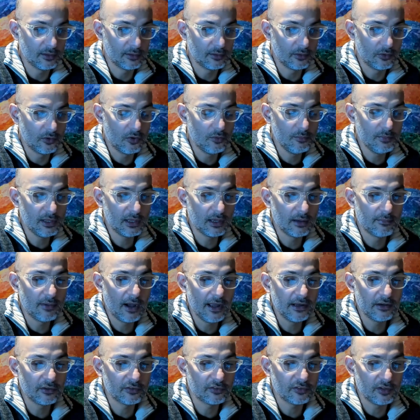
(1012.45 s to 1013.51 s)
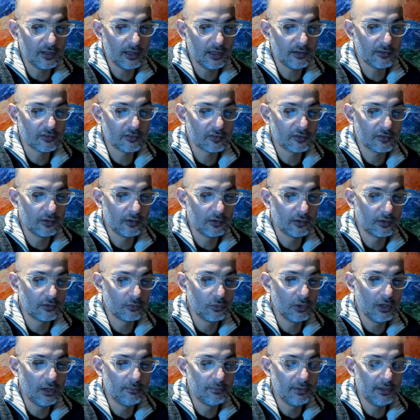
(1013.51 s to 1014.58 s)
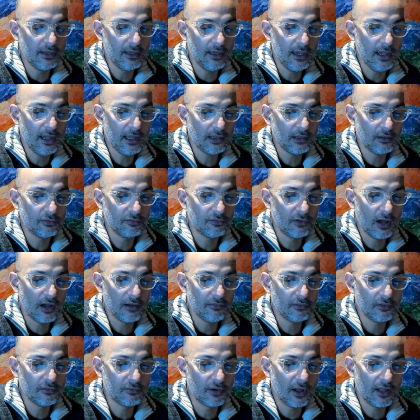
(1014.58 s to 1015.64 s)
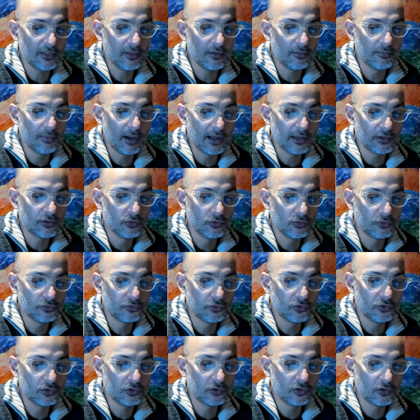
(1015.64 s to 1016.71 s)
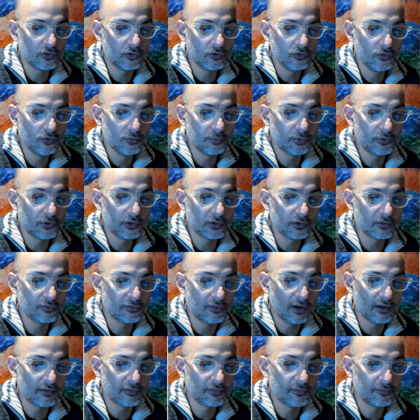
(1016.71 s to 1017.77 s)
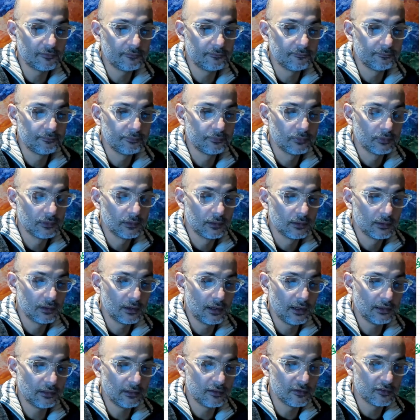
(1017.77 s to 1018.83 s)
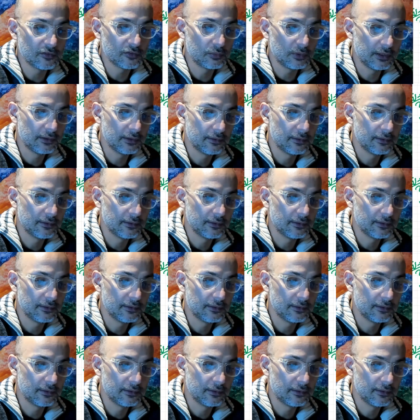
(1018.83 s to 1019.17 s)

omega minus x, it will be 85 divided by 2, 42.5, right? This one,